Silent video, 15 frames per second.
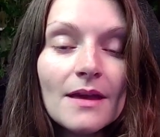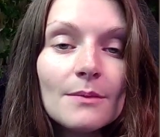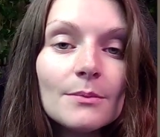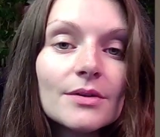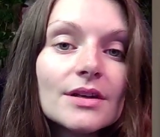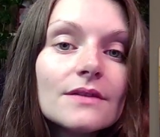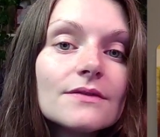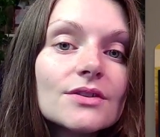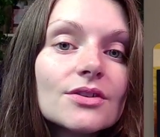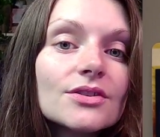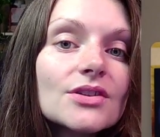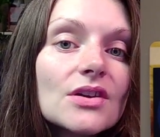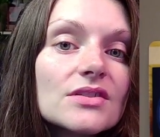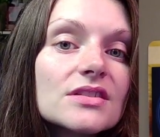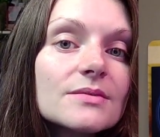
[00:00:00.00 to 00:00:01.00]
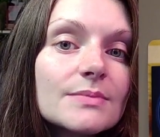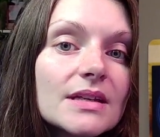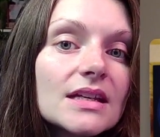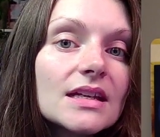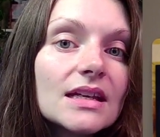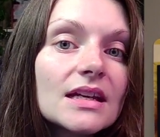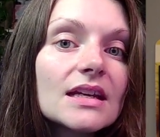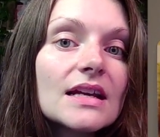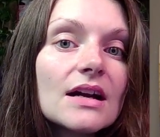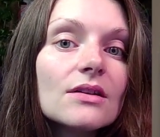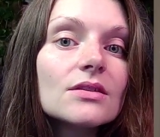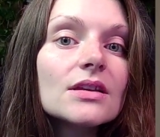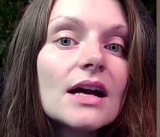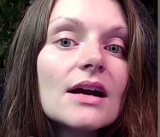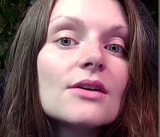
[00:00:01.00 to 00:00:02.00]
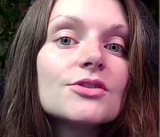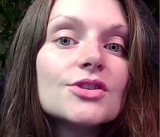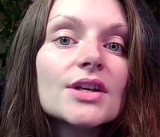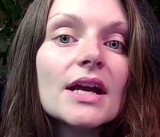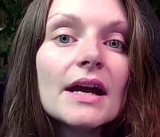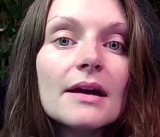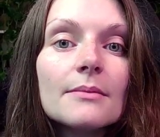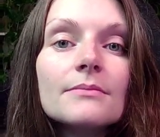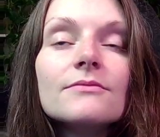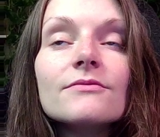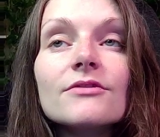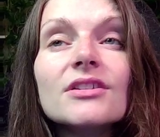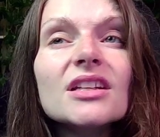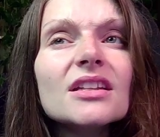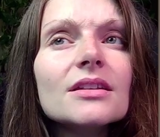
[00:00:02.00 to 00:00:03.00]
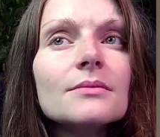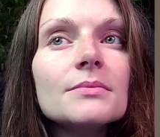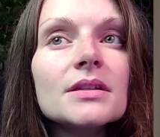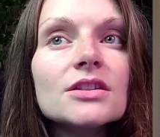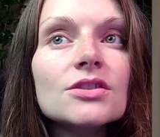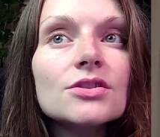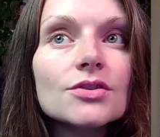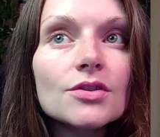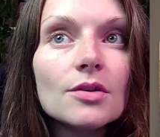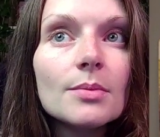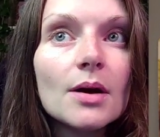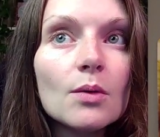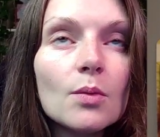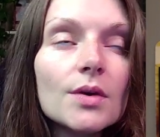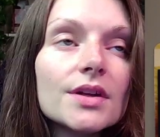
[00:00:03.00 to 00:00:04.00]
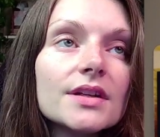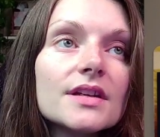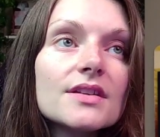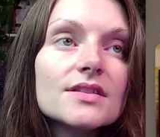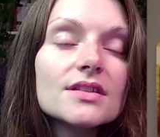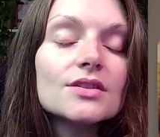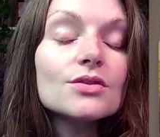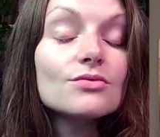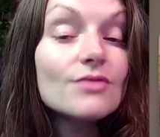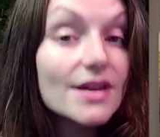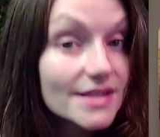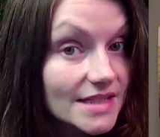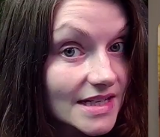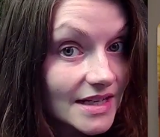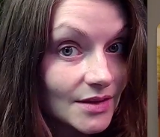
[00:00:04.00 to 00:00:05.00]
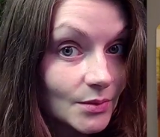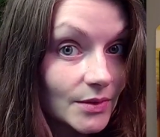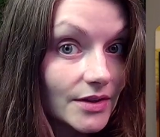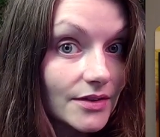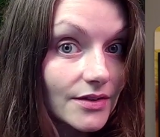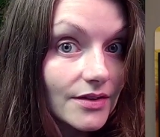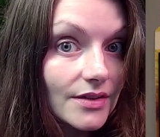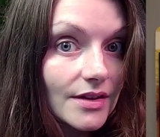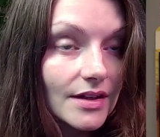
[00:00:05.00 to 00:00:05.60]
But if you're not speaking it out loud, you can't really be sure about what it is that you resonate with.